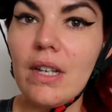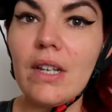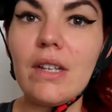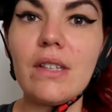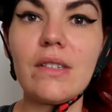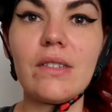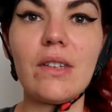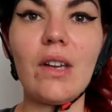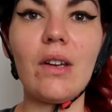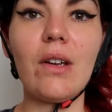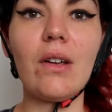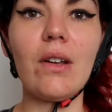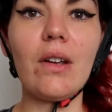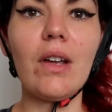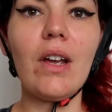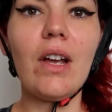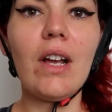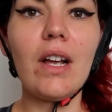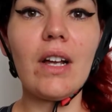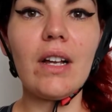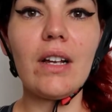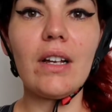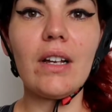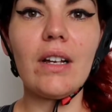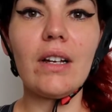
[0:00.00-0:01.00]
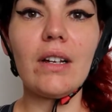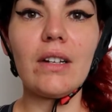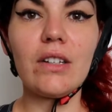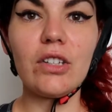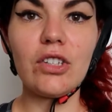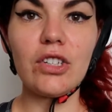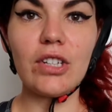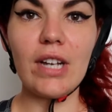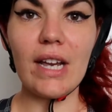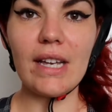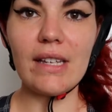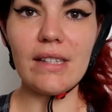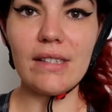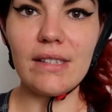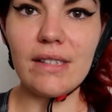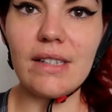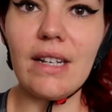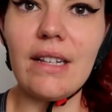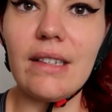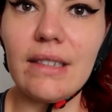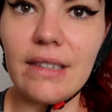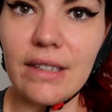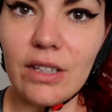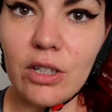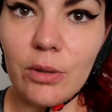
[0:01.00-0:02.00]
so chest
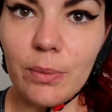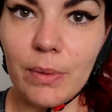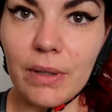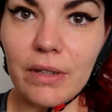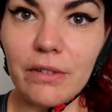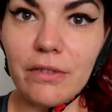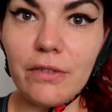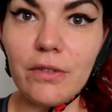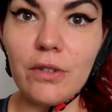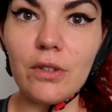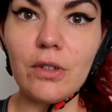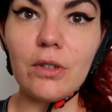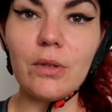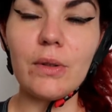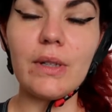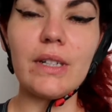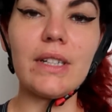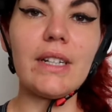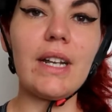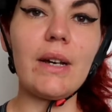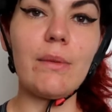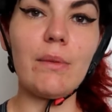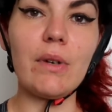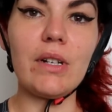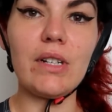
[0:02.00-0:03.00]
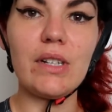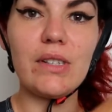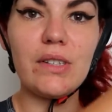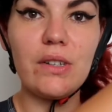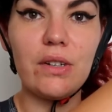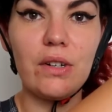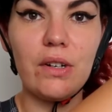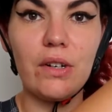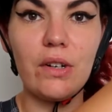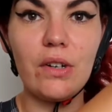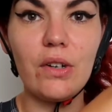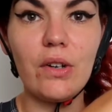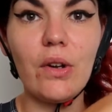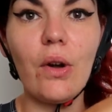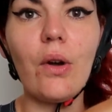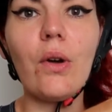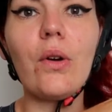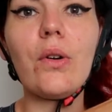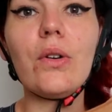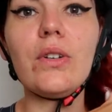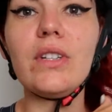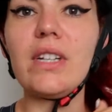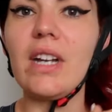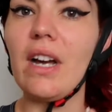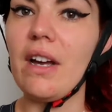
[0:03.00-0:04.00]
a little bit forward, and we're just going to
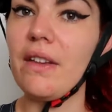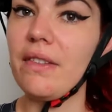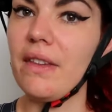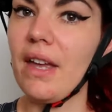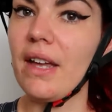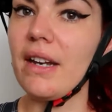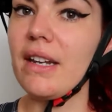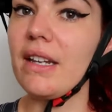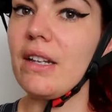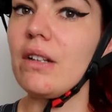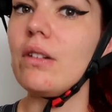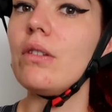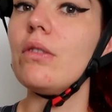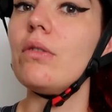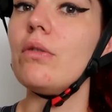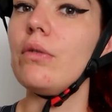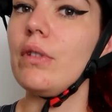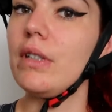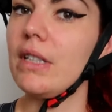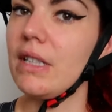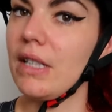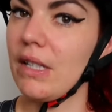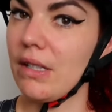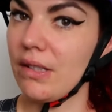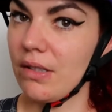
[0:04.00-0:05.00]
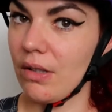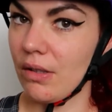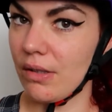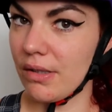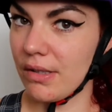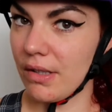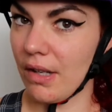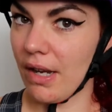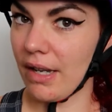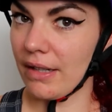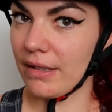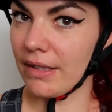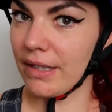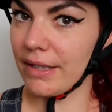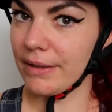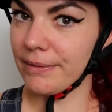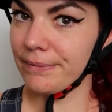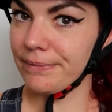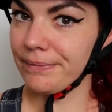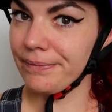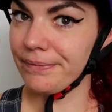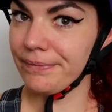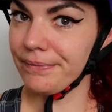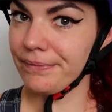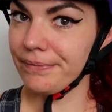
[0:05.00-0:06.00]
go down that hill really so slightly.
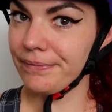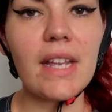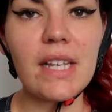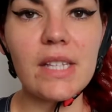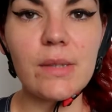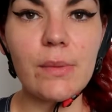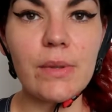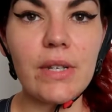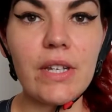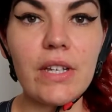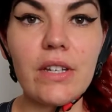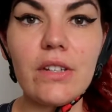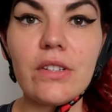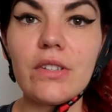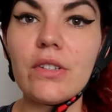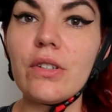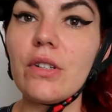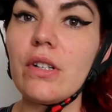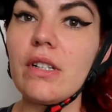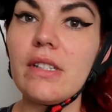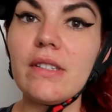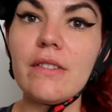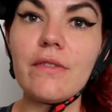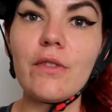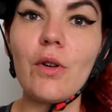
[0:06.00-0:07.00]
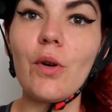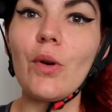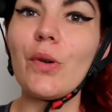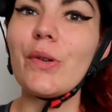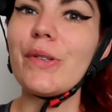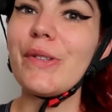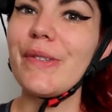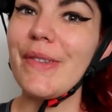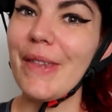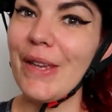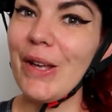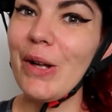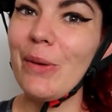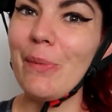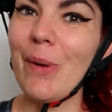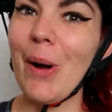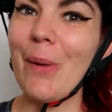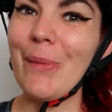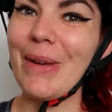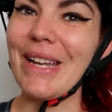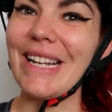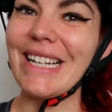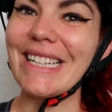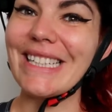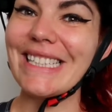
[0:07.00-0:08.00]
The next one you can do is, of course, the hill
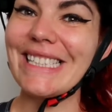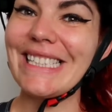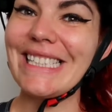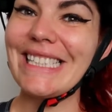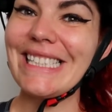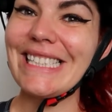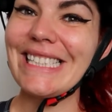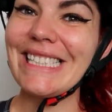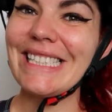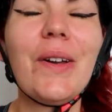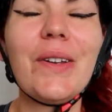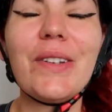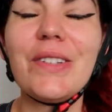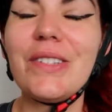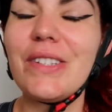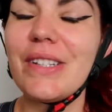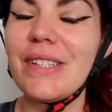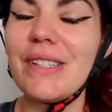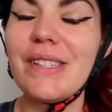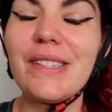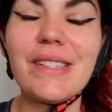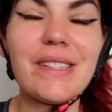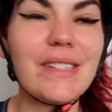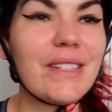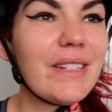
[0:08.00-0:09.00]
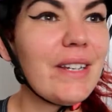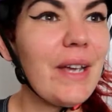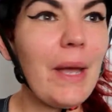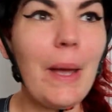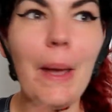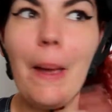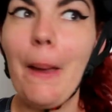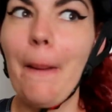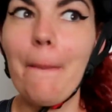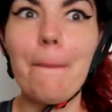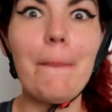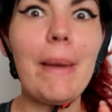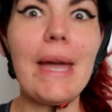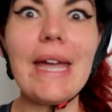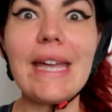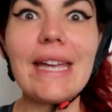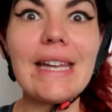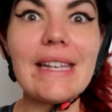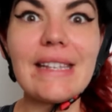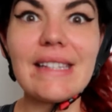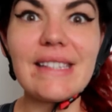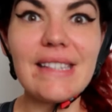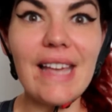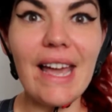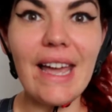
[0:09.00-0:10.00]
bombing. So just
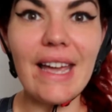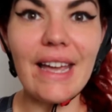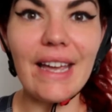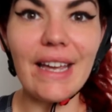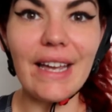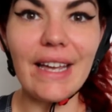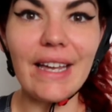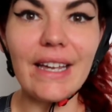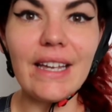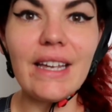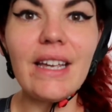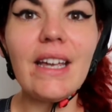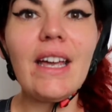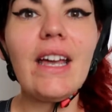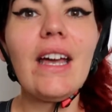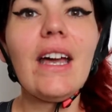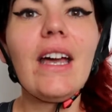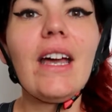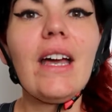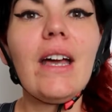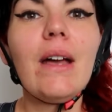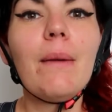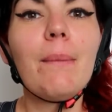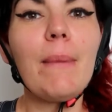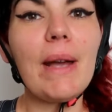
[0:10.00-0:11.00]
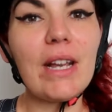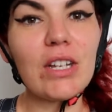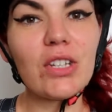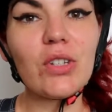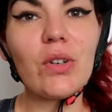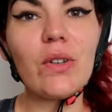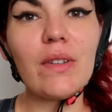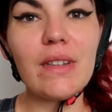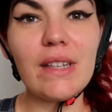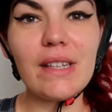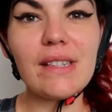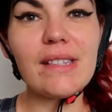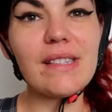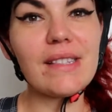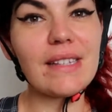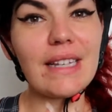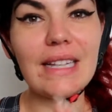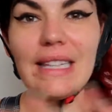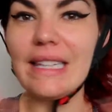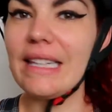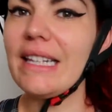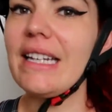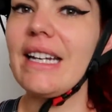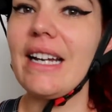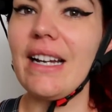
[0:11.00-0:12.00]
PSA, make sure that it's
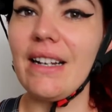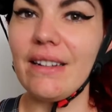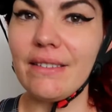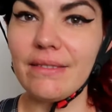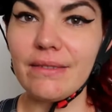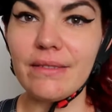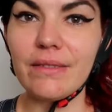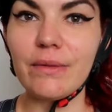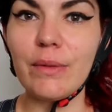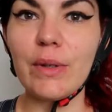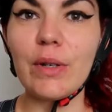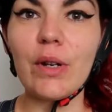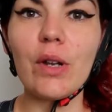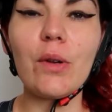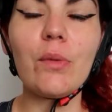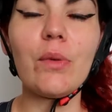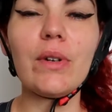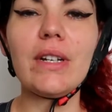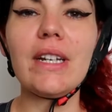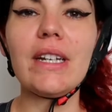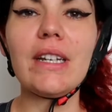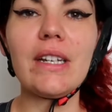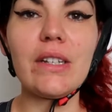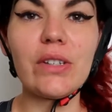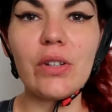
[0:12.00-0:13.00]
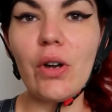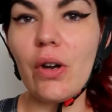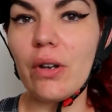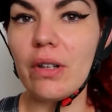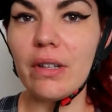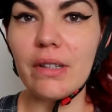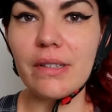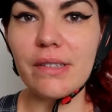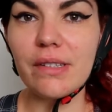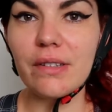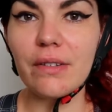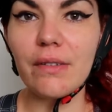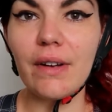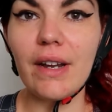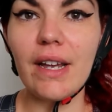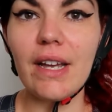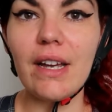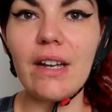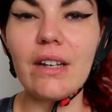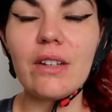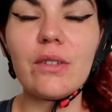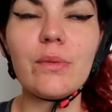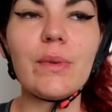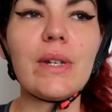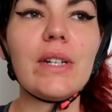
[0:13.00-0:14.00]
clear. We don't want any toddlers
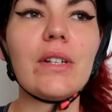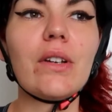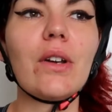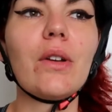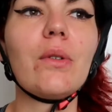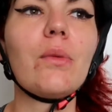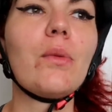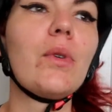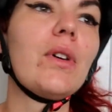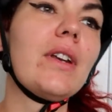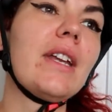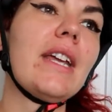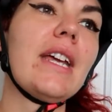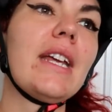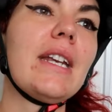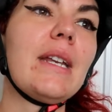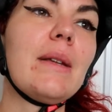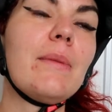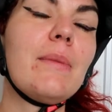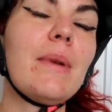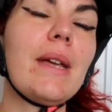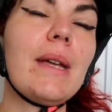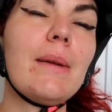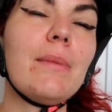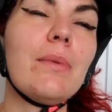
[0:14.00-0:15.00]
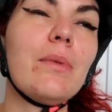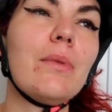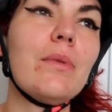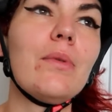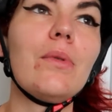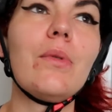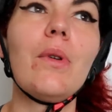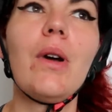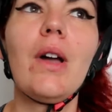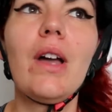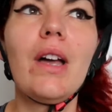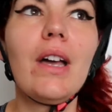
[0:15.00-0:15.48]
around. We don't want any people